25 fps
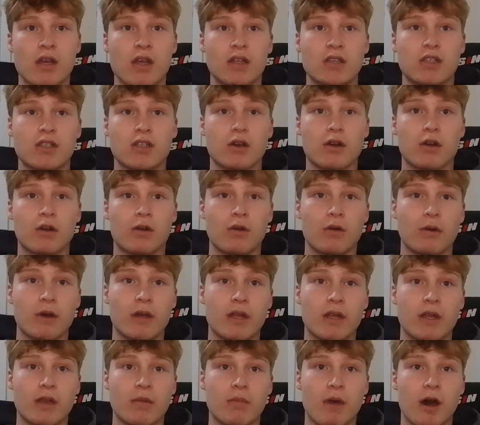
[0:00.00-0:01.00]
So
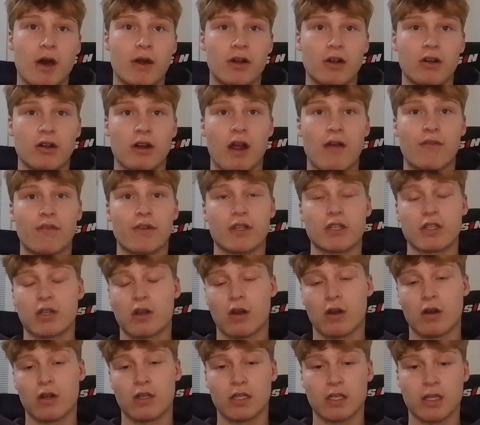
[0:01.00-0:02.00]
in modern graphics
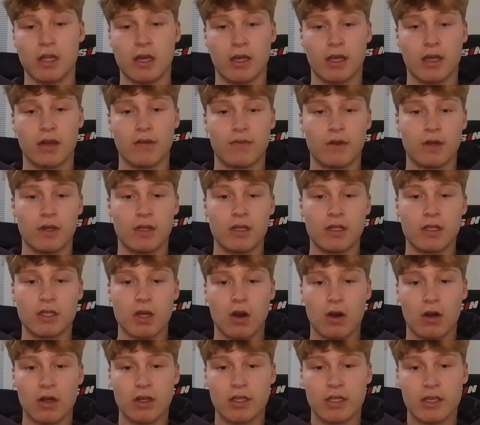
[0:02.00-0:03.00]
cards like NVIDIA's
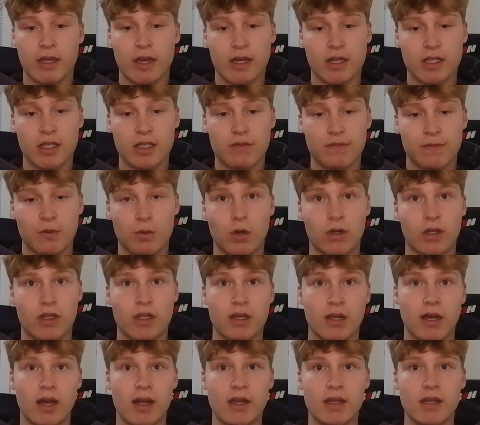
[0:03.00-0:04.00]
RTX
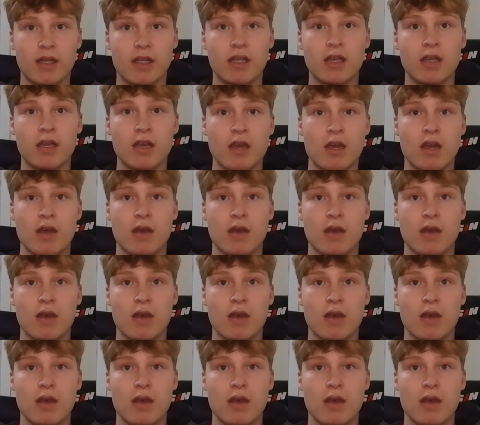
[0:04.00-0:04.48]
4090,